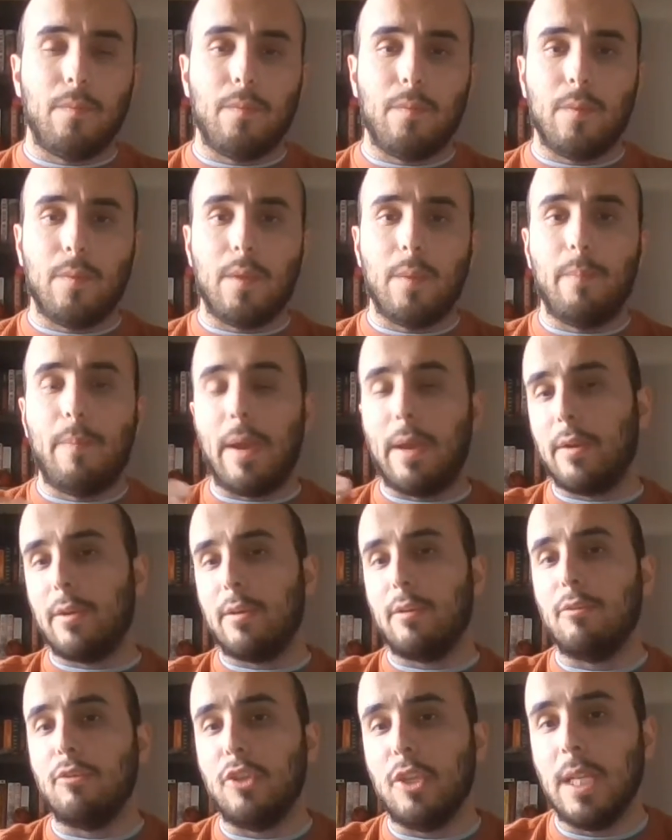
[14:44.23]
The better
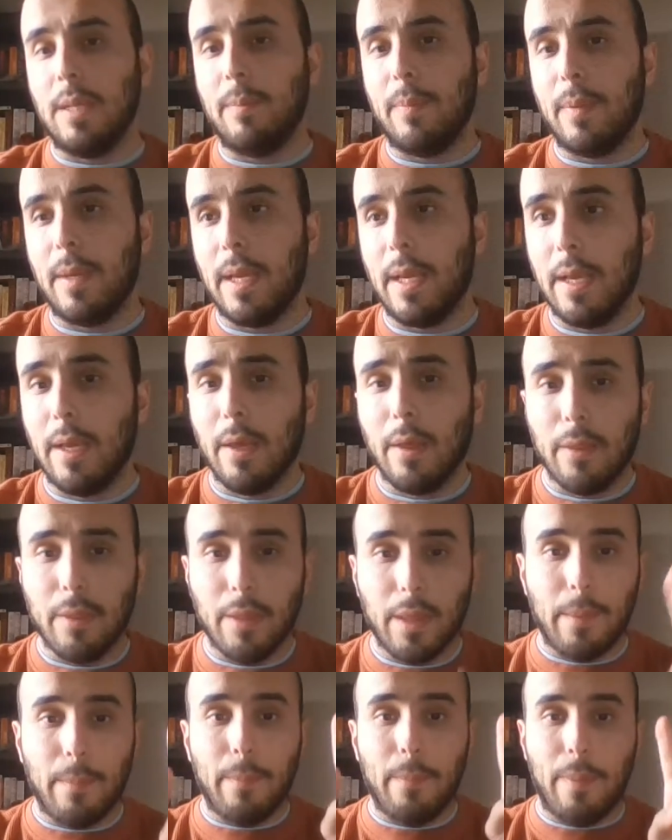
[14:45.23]
your GDP,
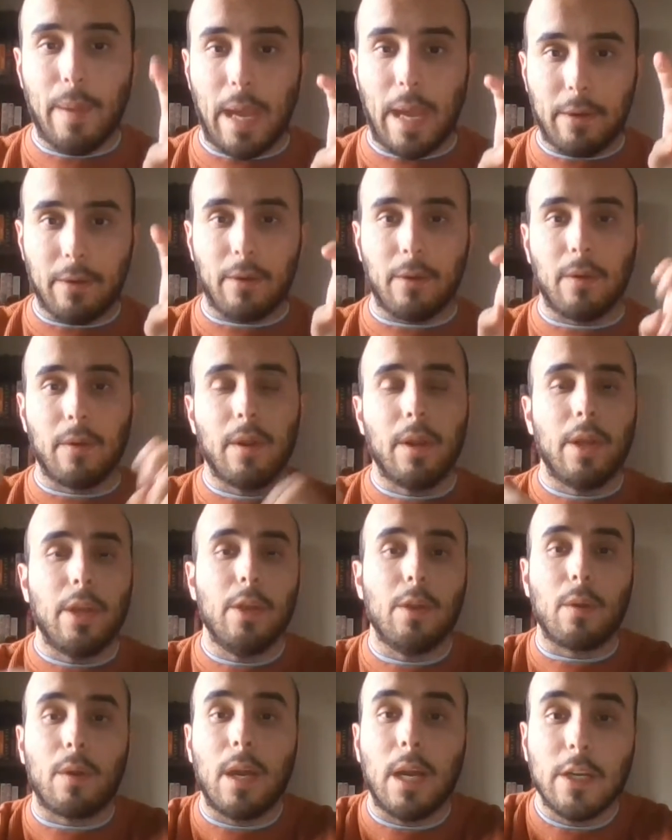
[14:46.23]
the better
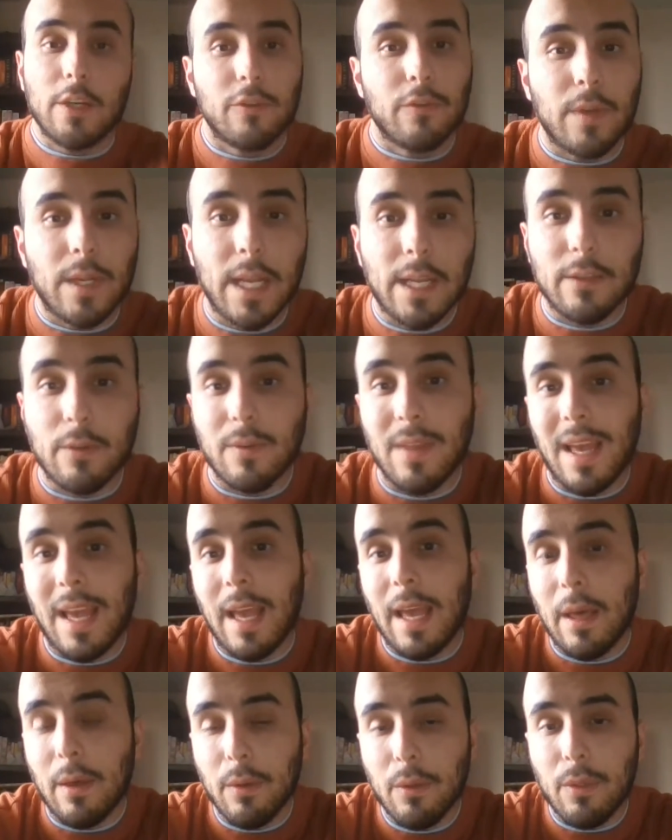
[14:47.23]
your country is, or the
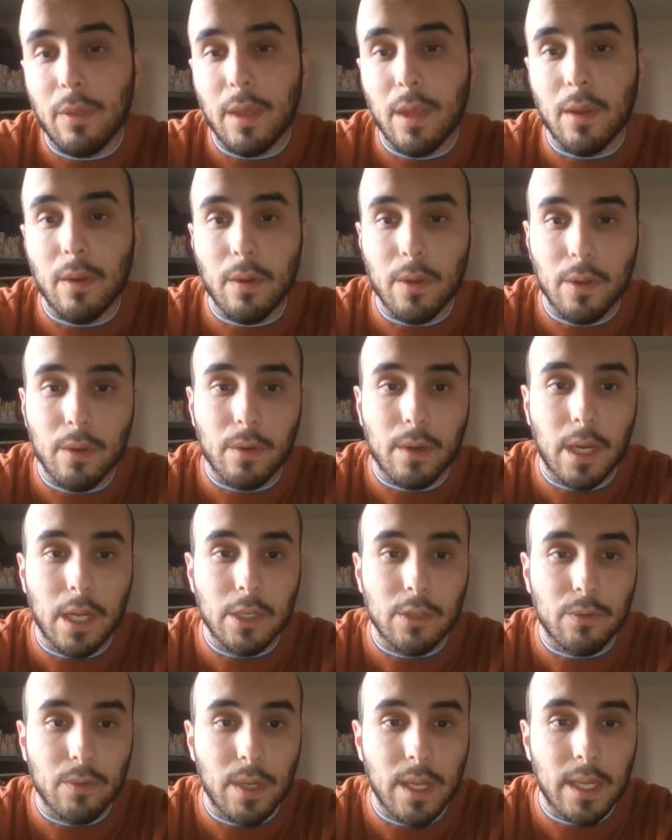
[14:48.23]
healthier your
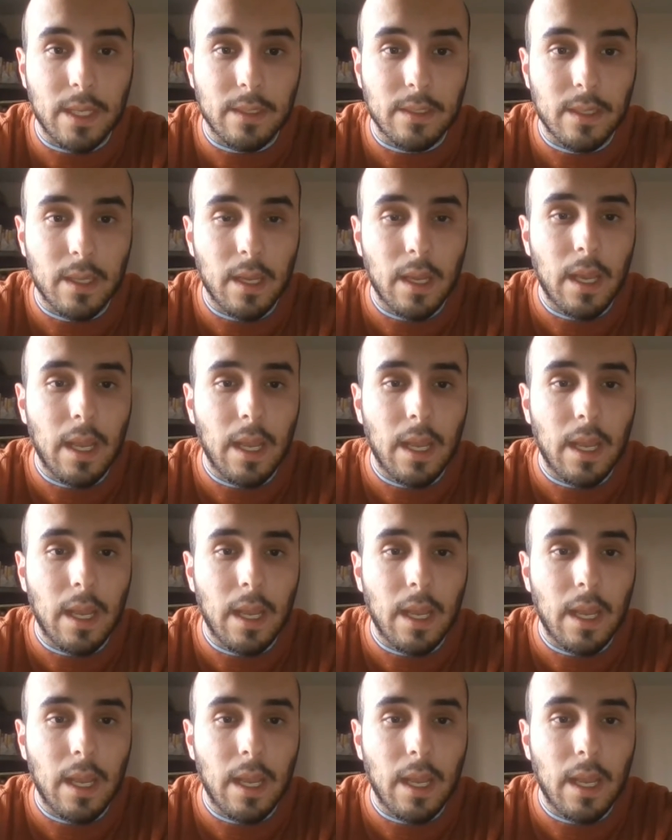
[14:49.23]
country is.